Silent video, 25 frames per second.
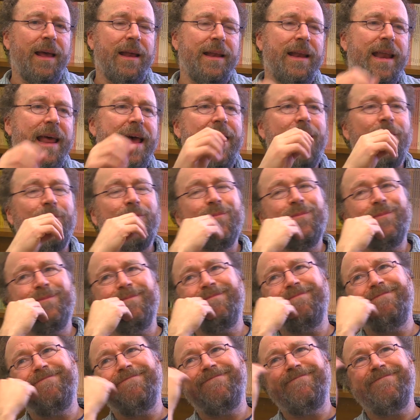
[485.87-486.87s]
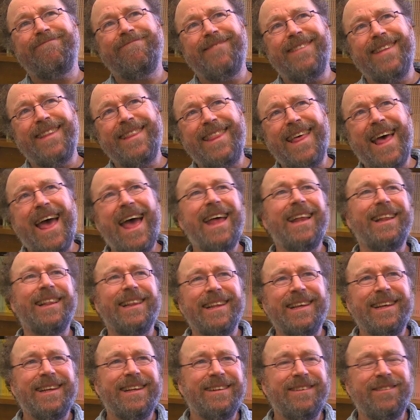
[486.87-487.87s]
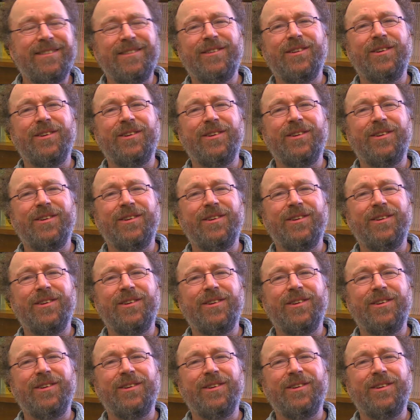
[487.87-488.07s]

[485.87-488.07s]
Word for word: Now, that leads